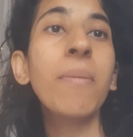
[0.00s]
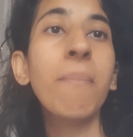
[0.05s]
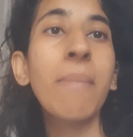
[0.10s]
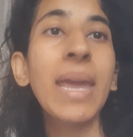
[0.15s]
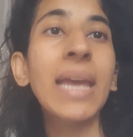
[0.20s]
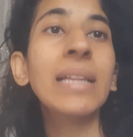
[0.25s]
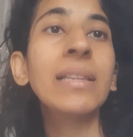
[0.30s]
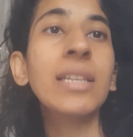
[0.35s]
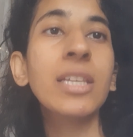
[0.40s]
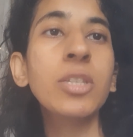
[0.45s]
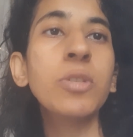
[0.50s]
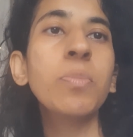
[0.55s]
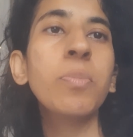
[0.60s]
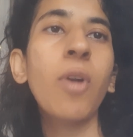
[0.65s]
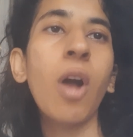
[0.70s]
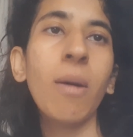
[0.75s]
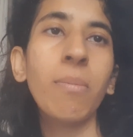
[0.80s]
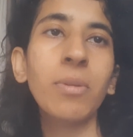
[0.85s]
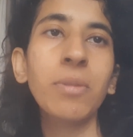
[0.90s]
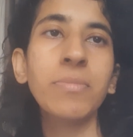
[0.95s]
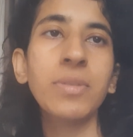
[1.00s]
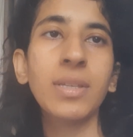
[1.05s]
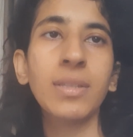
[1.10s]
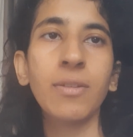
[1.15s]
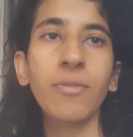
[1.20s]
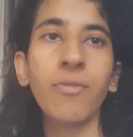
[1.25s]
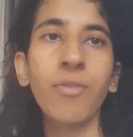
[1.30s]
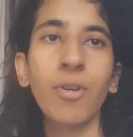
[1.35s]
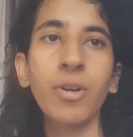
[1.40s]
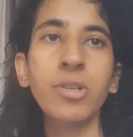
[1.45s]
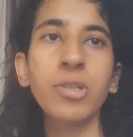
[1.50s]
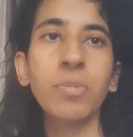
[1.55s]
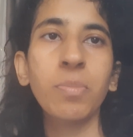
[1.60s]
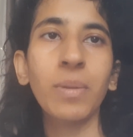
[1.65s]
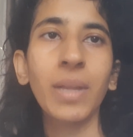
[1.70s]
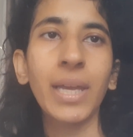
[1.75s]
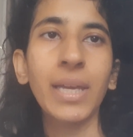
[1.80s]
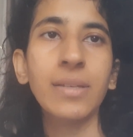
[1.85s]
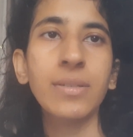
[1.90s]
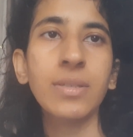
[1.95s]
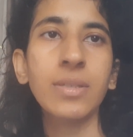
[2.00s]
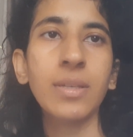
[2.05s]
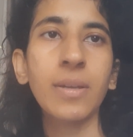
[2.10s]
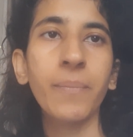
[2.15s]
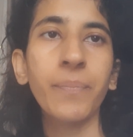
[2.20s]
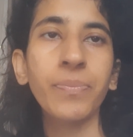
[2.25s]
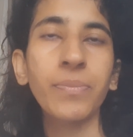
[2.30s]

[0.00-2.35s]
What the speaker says: make these problems in the first place.